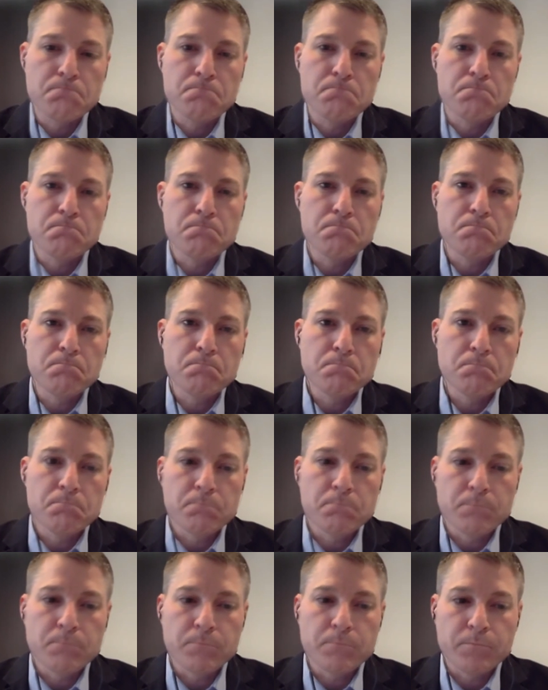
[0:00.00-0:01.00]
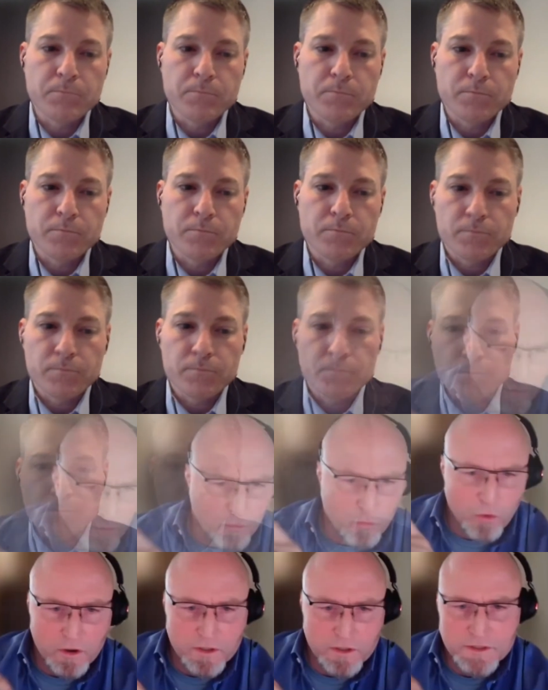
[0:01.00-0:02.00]
No, and you just mentioned a couple
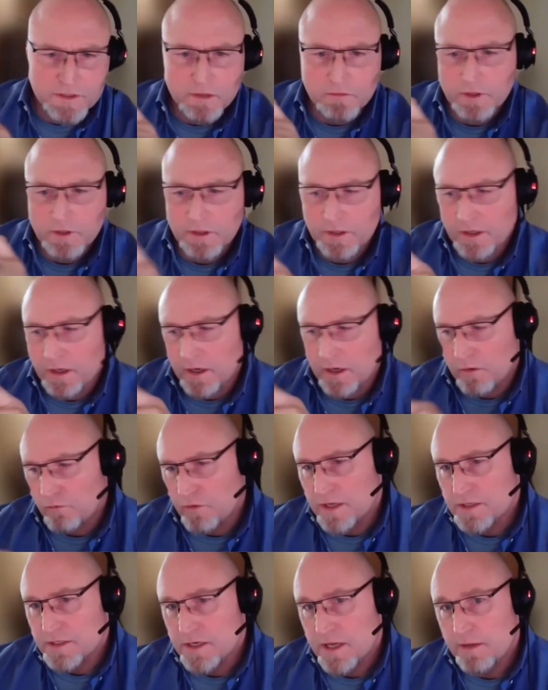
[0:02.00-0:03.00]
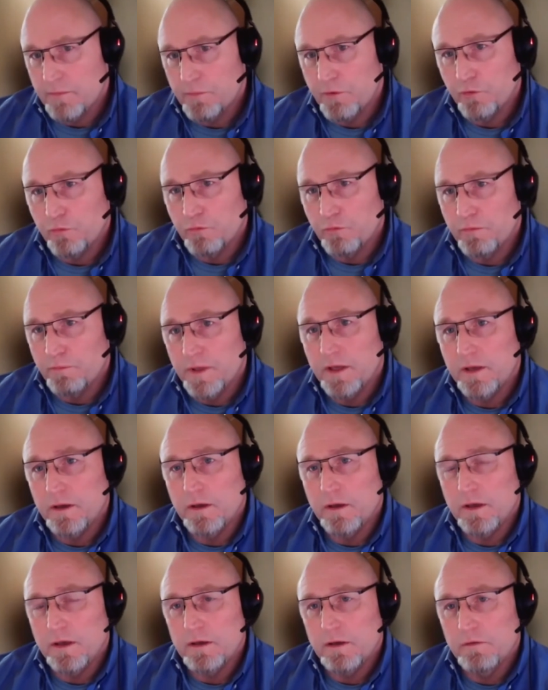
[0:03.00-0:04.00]
of words that really kind of resonate with
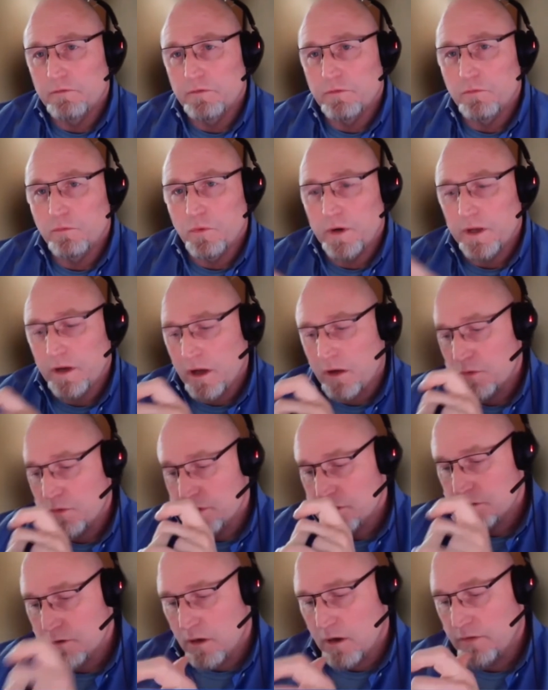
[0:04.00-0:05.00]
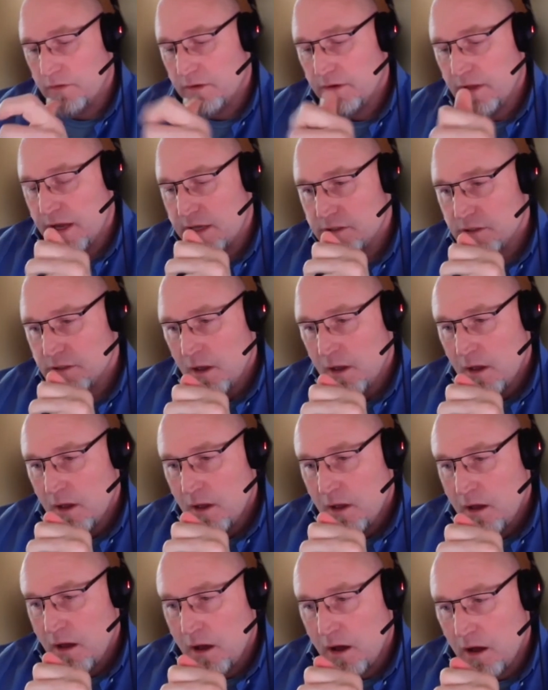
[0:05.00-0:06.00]
me, even when I was on the desk.
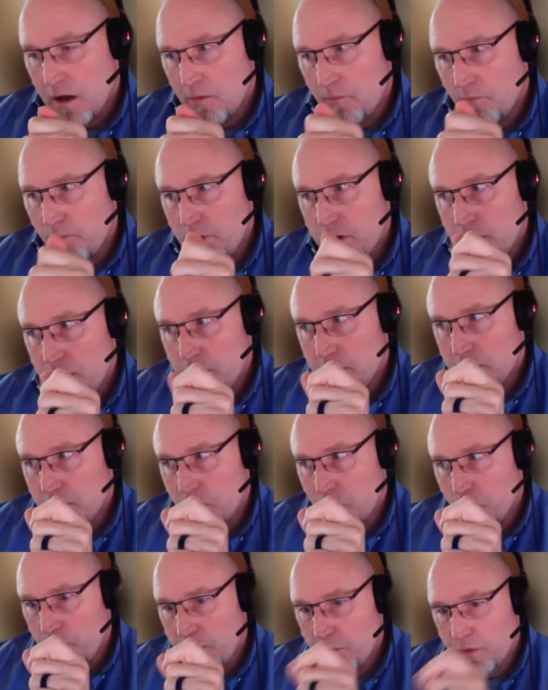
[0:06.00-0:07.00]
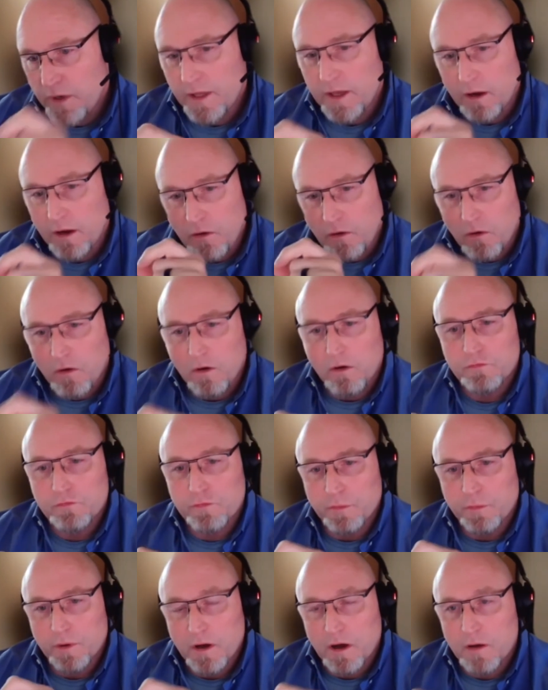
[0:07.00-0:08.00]
We would get calls
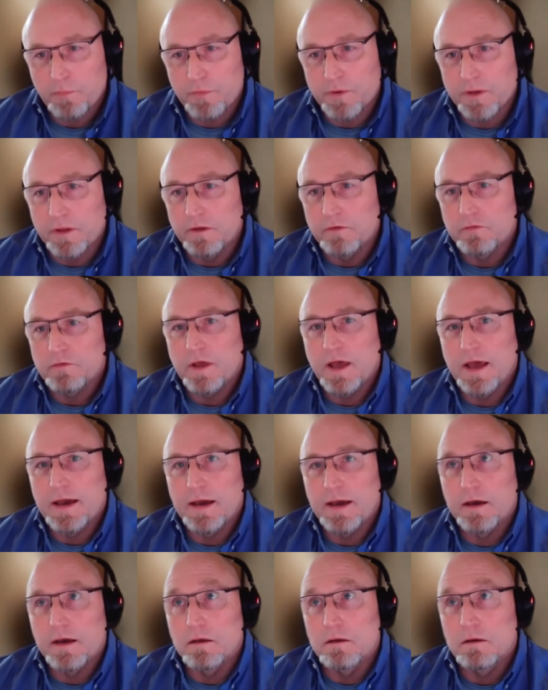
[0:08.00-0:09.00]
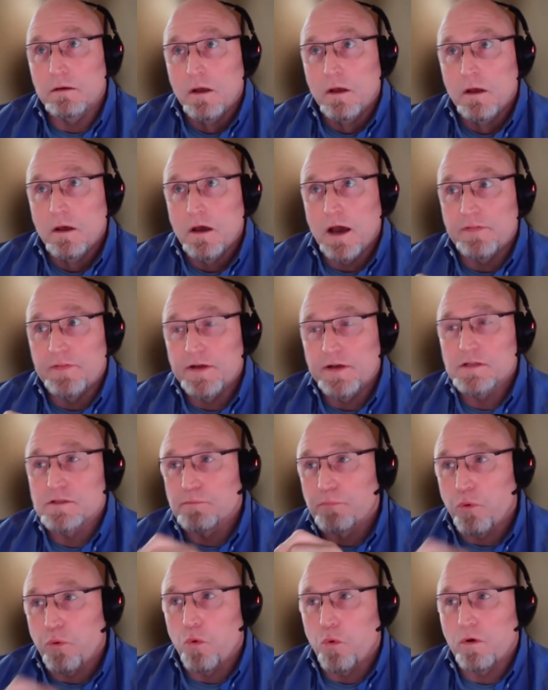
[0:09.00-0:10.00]
from companies, and I think it's
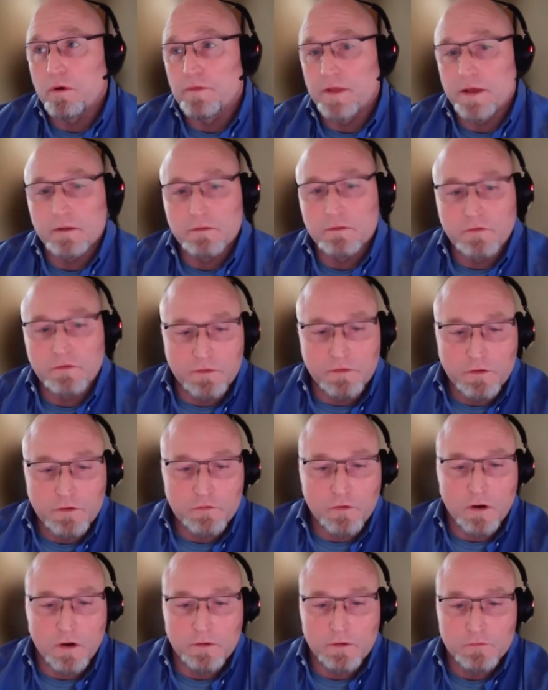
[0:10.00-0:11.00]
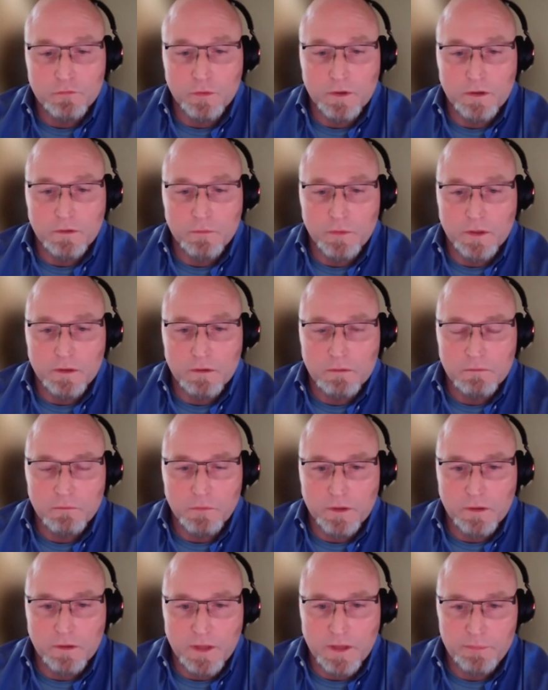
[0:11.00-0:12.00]
important that to this audience, we
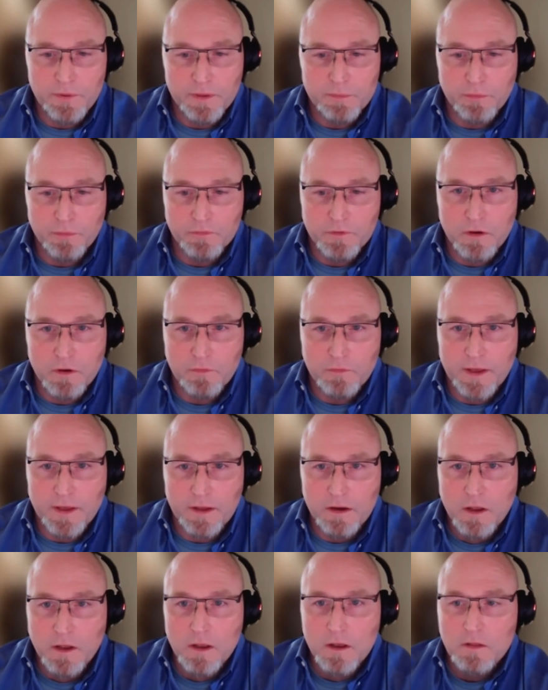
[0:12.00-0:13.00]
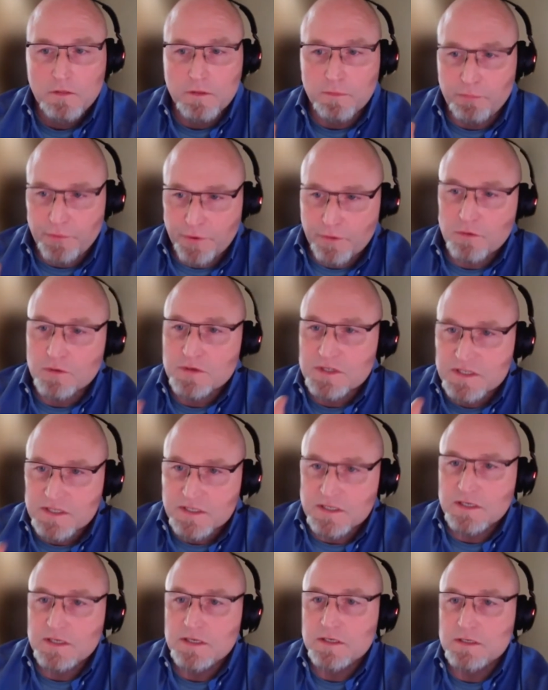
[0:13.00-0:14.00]
let people know that the Bureau
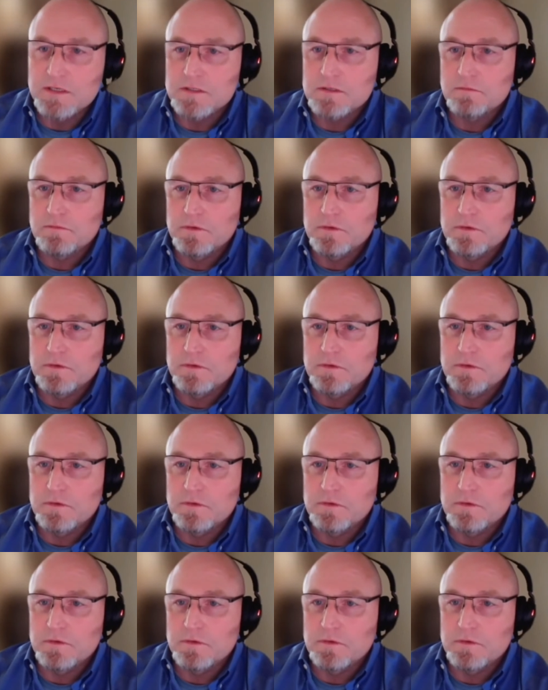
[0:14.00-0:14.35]
sees